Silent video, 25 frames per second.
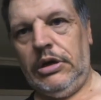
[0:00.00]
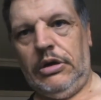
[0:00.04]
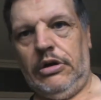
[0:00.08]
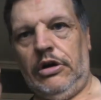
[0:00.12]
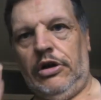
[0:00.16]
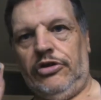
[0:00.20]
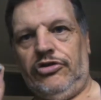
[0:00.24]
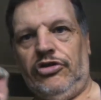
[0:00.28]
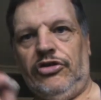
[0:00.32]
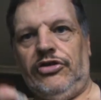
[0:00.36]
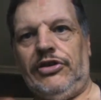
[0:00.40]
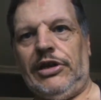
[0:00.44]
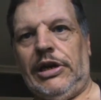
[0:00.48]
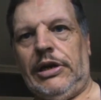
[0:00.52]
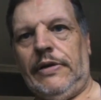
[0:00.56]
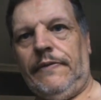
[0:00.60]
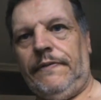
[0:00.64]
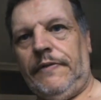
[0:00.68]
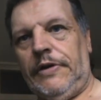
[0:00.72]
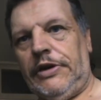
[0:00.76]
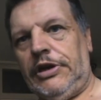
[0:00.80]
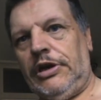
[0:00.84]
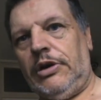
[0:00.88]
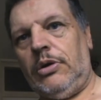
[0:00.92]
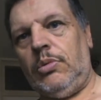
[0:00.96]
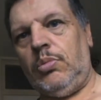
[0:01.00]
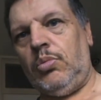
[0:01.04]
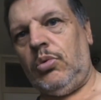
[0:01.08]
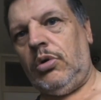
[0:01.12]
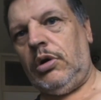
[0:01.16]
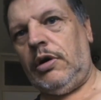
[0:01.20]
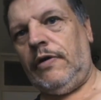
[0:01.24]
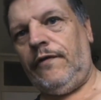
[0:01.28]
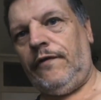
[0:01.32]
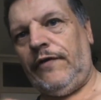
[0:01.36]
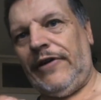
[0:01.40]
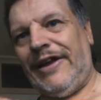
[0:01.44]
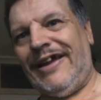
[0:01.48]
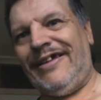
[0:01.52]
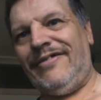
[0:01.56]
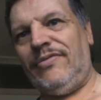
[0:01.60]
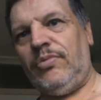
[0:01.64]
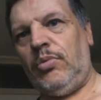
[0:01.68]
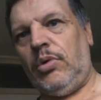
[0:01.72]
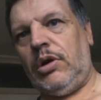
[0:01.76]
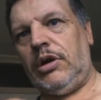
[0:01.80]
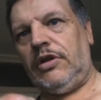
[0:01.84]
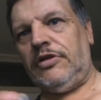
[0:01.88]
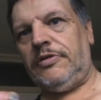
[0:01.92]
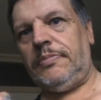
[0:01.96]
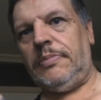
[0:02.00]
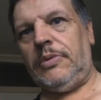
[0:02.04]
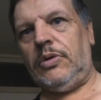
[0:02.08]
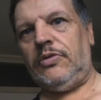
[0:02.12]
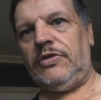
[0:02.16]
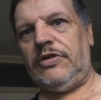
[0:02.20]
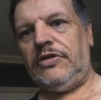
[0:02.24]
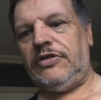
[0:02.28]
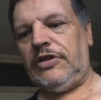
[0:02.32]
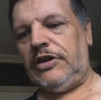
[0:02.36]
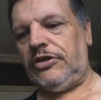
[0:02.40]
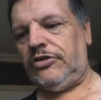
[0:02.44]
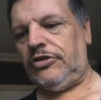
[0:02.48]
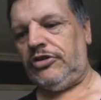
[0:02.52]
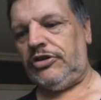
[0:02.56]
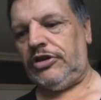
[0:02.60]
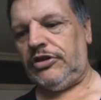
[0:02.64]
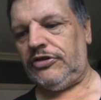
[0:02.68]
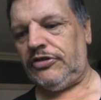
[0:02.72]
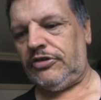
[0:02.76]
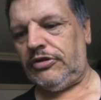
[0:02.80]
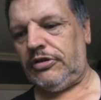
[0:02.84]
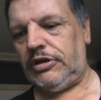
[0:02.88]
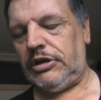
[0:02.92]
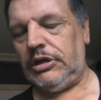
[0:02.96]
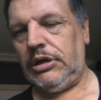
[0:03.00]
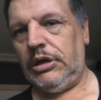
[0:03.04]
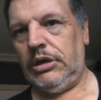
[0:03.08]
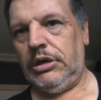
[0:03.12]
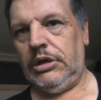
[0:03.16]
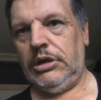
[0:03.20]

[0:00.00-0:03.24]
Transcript: I've just done a video on what I found while I was metal detecting yesterday.